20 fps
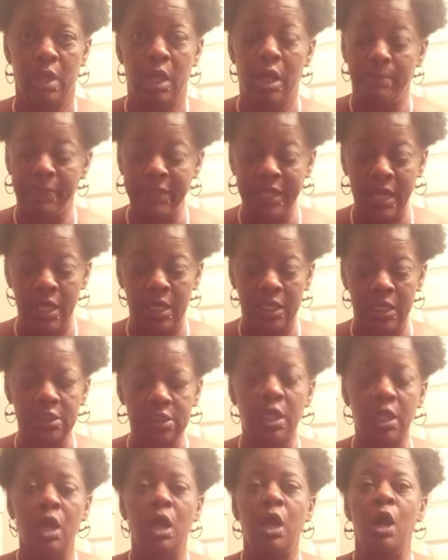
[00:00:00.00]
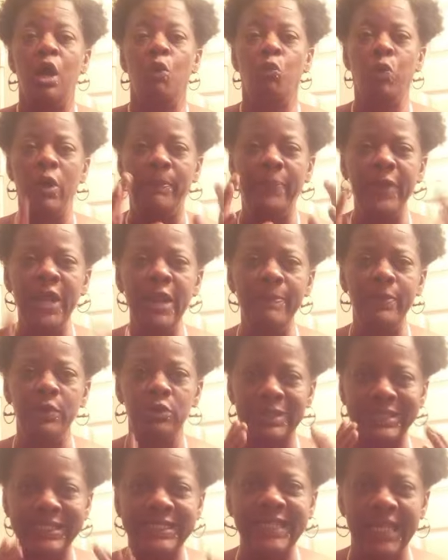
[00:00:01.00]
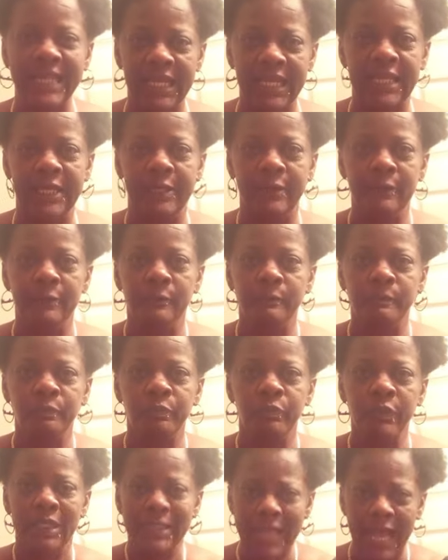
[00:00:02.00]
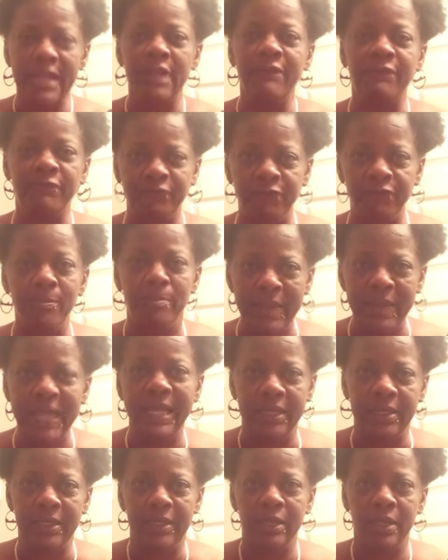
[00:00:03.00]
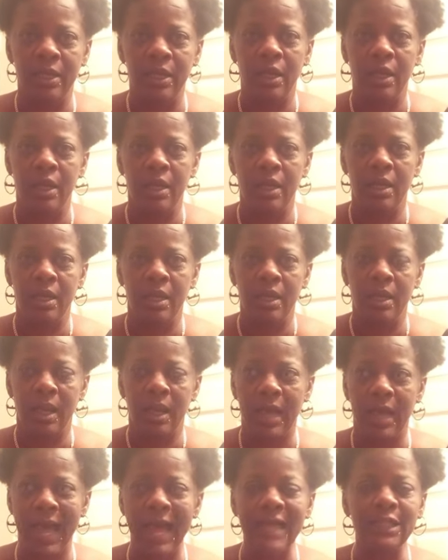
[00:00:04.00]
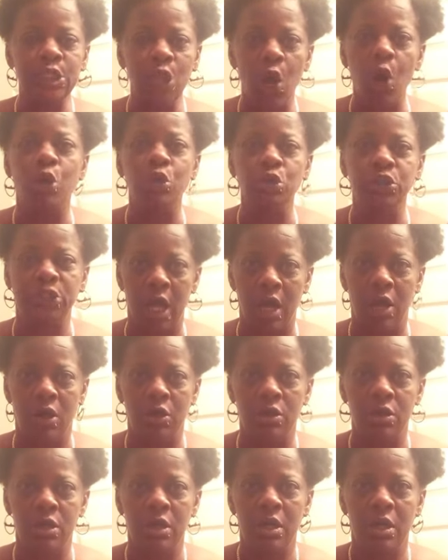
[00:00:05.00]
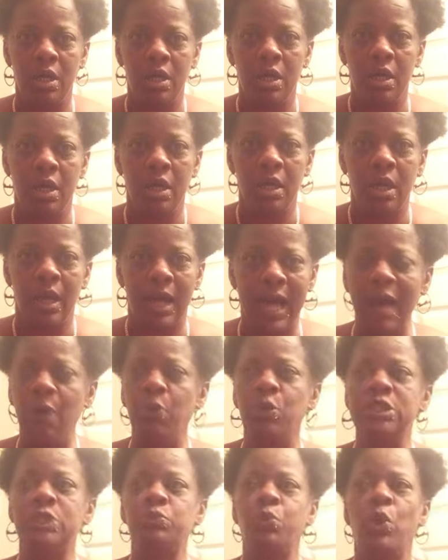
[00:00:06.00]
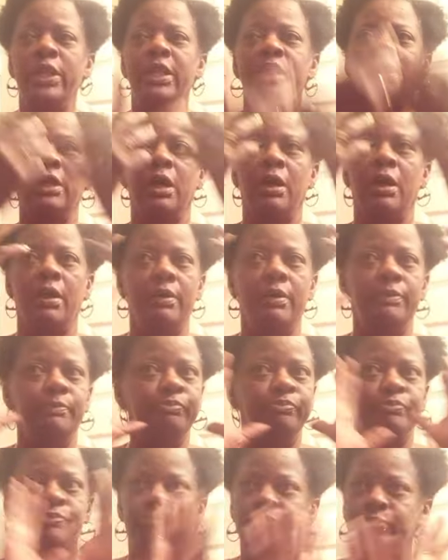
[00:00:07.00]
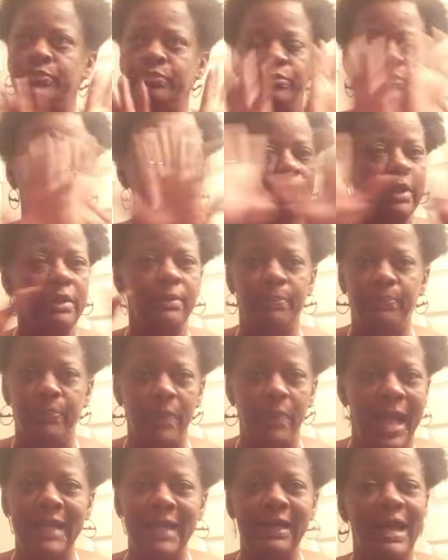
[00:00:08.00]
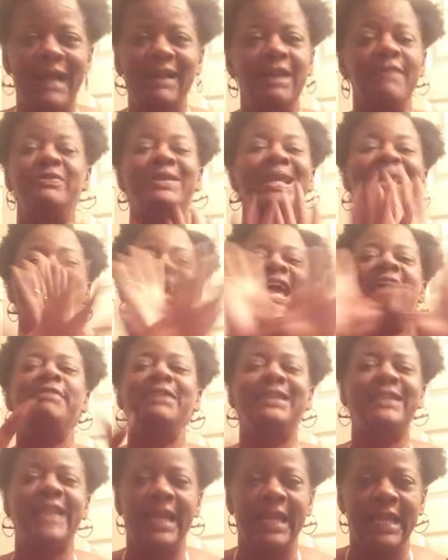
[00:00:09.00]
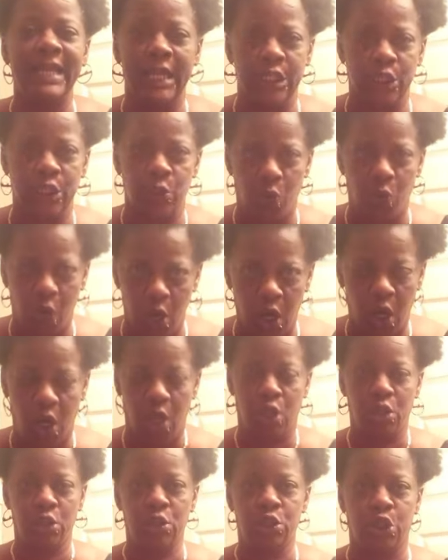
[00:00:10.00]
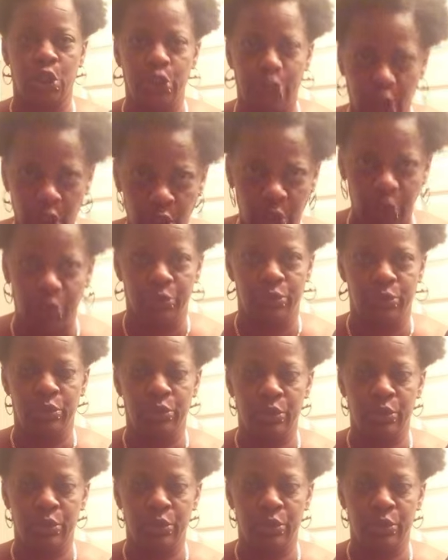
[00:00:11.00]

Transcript: Because when people see, like me, I told y'all, I was one of the, I, I done did everything in the world to do